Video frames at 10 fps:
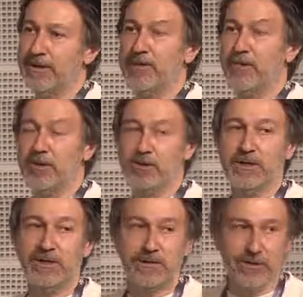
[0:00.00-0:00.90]

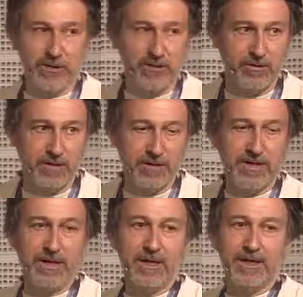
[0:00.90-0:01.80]
neurological disorders
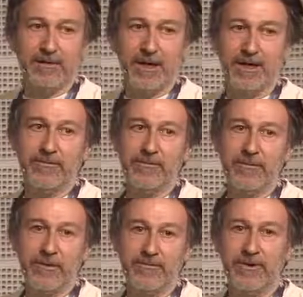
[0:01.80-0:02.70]
than
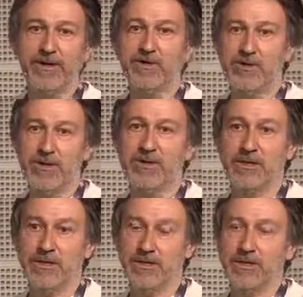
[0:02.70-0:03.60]
for infectious
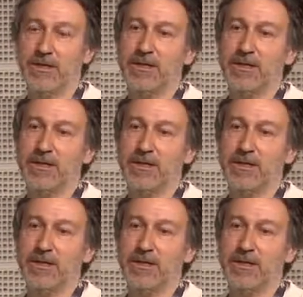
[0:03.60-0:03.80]
disease.